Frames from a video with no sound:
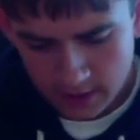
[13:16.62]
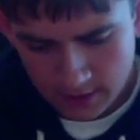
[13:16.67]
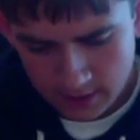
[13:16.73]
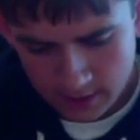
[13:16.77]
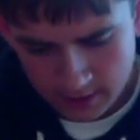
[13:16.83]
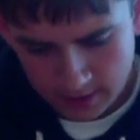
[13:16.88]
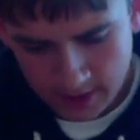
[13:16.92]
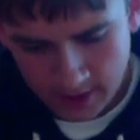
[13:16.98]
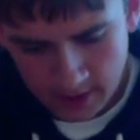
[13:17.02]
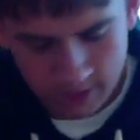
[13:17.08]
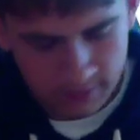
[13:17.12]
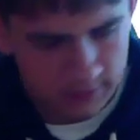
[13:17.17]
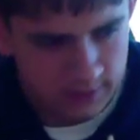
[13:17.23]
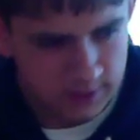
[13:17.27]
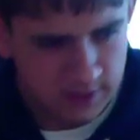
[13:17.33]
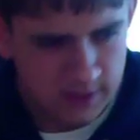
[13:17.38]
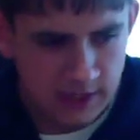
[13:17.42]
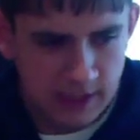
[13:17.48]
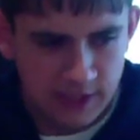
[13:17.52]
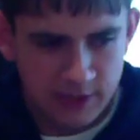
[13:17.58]
Now,
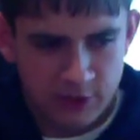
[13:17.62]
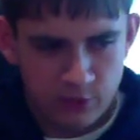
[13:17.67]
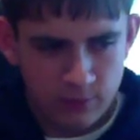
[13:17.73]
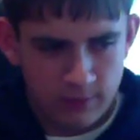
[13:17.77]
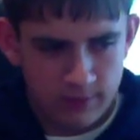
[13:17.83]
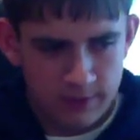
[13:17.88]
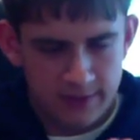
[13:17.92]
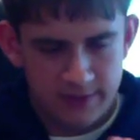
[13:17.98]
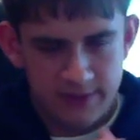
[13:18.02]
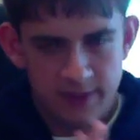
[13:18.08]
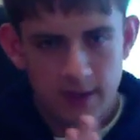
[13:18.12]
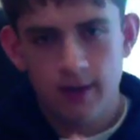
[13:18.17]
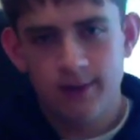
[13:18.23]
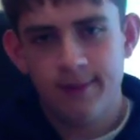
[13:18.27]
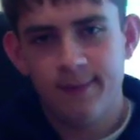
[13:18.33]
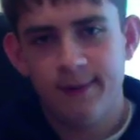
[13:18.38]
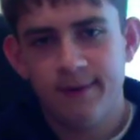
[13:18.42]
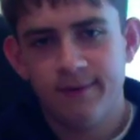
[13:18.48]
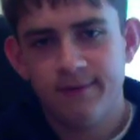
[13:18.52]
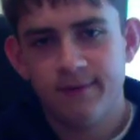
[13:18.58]
I just want to talk
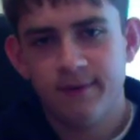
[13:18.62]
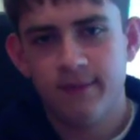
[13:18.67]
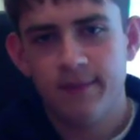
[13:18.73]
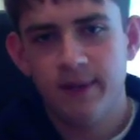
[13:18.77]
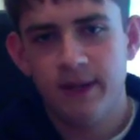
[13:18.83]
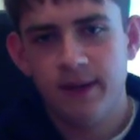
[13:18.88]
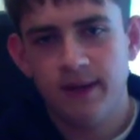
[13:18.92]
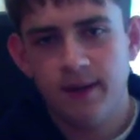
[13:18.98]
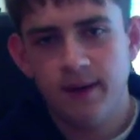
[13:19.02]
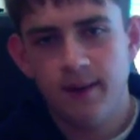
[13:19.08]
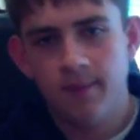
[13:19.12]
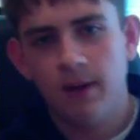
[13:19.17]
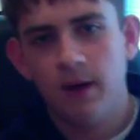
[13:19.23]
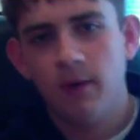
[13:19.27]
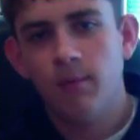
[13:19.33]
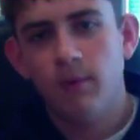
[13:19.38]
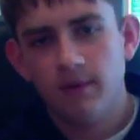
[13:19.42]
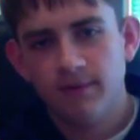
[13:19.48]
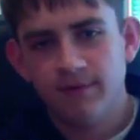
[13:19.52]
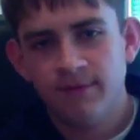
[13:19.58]
about for a minute
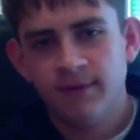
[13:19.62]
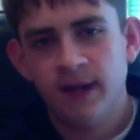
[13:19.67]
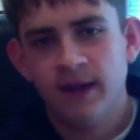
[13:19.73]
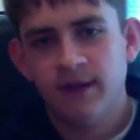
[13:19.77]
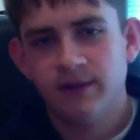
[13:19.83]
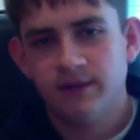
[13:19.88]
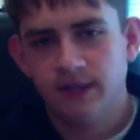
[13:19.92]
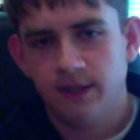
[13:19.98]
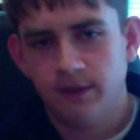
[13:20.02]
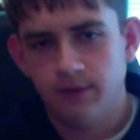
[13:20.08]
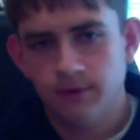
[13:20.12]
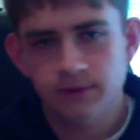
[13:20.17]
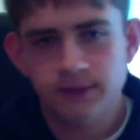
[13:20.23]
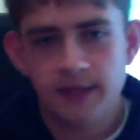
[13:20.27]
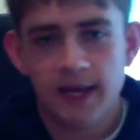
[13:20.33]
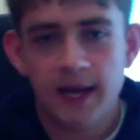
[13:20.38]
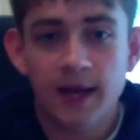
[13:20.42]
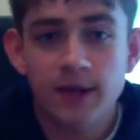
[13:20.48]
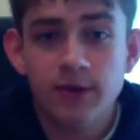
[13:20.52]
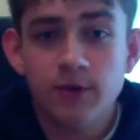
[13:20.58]
about what files I use.
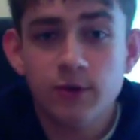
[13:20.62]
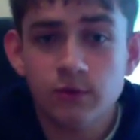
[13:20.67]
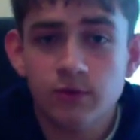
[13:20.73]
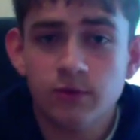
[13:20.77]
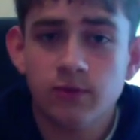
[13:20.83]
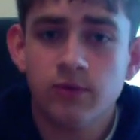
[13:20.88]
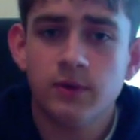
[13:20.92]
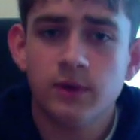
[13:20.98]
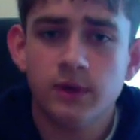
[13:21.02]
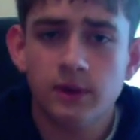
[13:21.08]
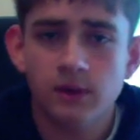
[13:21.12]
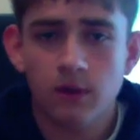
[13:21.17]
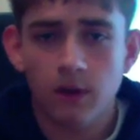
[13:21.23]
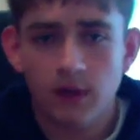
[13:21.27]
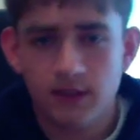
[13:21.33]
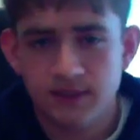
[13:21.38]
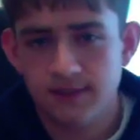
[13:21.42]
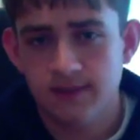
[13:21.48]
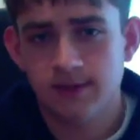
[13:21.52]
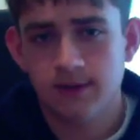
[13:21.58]
I use free
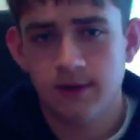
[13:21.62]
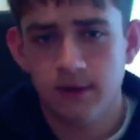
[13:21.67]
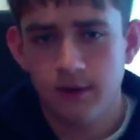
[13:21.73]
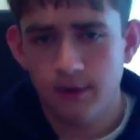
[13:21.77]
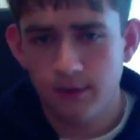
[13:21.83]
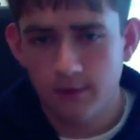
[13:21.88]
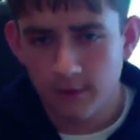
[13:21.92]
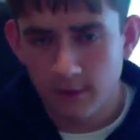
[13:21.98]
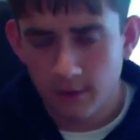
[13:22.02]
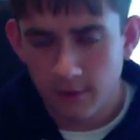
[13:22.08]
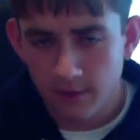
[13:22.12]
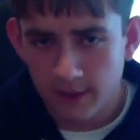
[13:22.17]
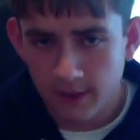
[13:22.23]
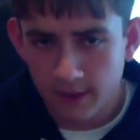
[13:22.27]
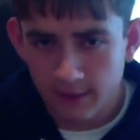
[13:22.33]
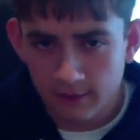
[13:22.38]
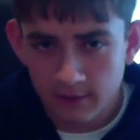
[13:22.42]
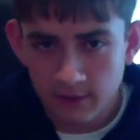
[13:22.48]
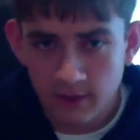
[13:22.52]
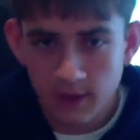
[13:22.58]
lossless audio codec
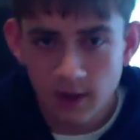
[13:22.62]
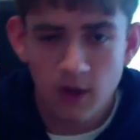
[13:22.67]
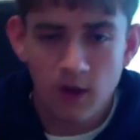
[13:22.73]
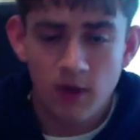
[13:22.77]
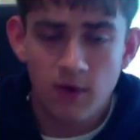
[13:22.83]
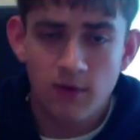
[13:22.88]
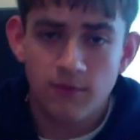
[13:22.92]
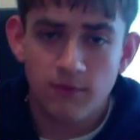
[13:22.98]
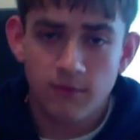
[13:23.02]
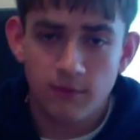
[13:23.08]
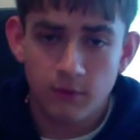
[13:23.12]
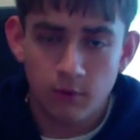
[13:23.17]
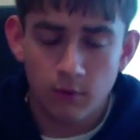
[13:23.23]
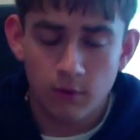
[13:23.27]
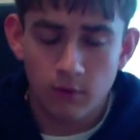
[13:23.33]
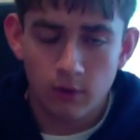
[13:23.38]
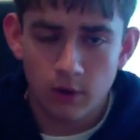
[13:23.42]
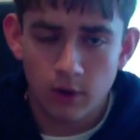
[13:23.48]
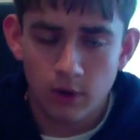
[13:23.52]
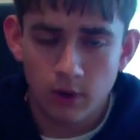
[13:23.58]

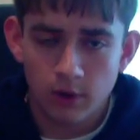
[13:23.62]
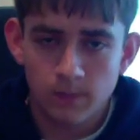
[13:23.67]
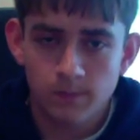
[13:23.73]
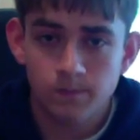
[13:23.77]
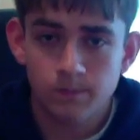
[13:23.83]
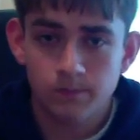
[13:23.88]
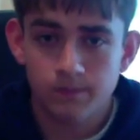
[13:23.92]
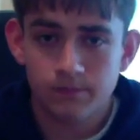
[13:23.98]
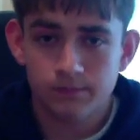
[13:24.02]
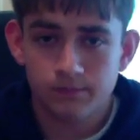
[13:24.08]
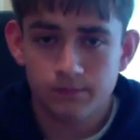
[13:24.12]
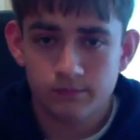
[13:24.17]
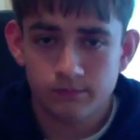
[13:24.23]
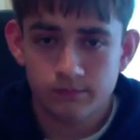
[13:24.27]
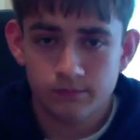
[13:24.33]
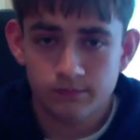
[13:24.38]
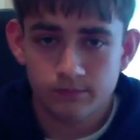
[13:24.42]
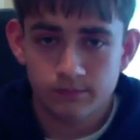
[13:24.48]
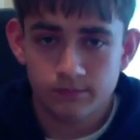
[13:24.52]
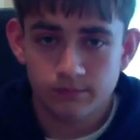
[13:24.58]
for
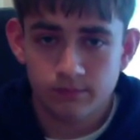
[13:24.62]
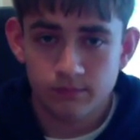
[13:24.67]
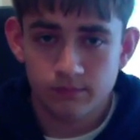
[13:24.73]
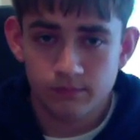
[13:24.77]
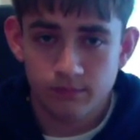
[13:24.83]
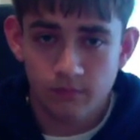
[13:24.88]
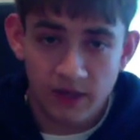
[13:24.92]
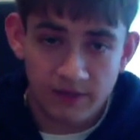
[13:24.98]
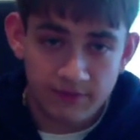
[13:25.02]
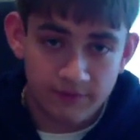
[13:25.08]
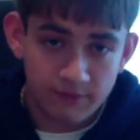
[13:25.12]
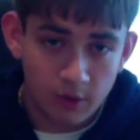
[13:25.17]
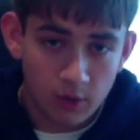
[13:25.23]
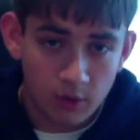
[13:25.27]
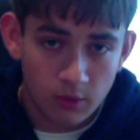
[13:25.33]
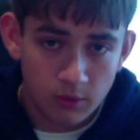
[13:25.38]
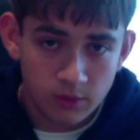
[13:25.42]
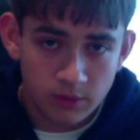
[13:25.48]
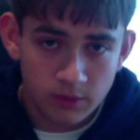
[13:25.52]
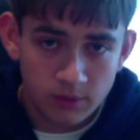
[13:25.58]
my
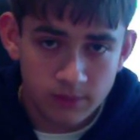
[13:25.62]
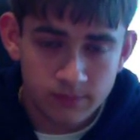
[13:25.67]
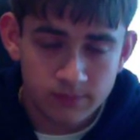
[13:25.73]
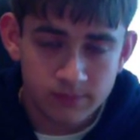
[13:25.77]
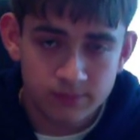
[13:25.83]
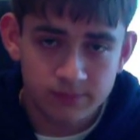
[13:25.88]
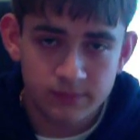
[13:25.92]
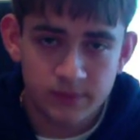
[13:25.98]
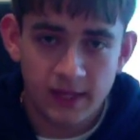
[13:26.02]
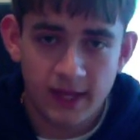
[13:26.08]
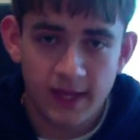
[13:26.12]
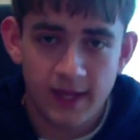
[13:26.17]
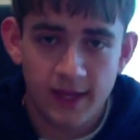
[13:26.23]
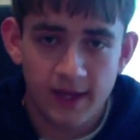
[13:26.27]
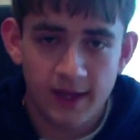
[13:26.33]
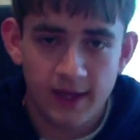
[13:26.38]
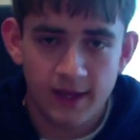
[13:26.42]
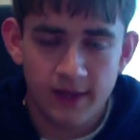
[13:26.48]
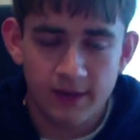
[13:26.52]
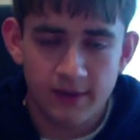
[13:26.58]
phone
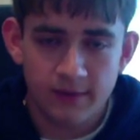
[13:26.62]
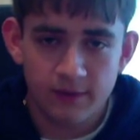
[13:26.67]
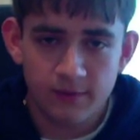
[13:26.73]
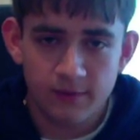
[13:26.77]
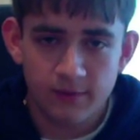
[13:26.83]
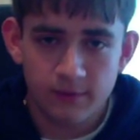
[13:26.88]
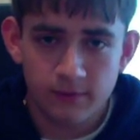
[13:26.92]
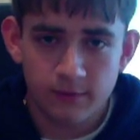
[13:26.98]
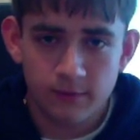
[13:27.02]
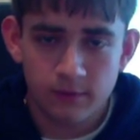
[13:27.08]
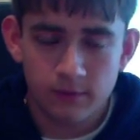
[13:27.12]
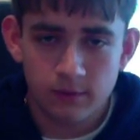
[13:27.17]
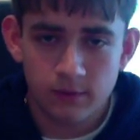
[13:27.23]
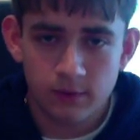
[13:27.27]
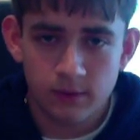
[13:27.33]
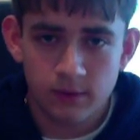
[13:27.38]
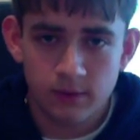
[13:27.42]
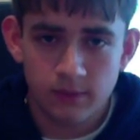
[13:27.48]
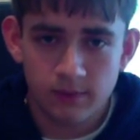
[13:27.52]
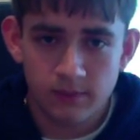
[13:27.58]
and
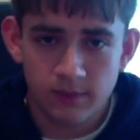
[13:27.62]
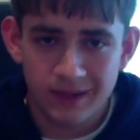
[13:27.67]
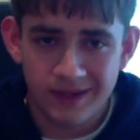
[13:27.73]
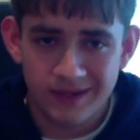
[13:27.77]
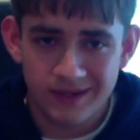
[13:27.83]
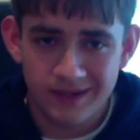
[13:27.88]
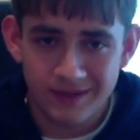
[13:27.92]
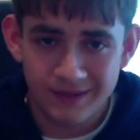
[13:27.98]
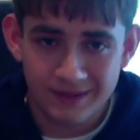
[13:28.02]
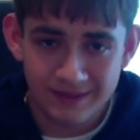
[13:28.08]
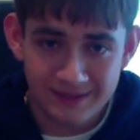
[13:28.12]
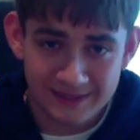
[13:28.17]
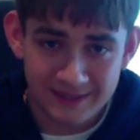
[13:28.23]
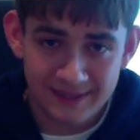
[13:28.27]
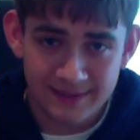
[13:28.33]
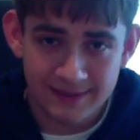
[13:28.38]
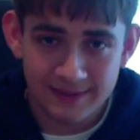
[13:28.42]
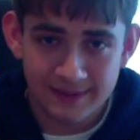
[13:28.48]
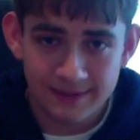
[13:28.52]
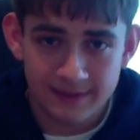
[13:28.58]
for my
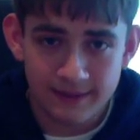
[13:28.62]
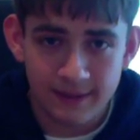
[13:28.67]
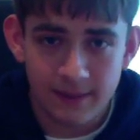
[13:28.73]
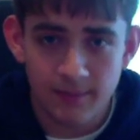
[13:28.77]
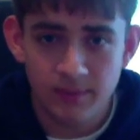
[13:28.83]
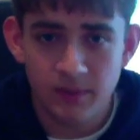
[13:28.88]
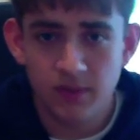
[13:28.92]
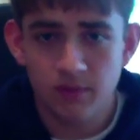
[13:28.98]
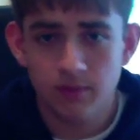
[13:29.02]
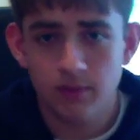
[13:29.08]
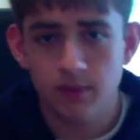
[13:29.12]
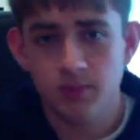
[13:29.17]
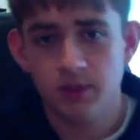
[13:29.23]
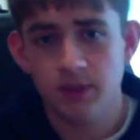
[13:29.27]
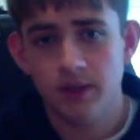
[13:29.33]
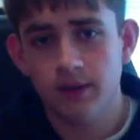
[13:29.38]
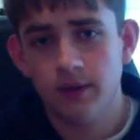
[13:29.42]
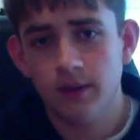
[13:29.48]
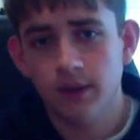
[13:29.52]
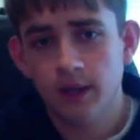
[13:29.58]
Sensa MP3
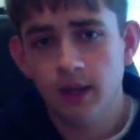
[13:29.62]
player.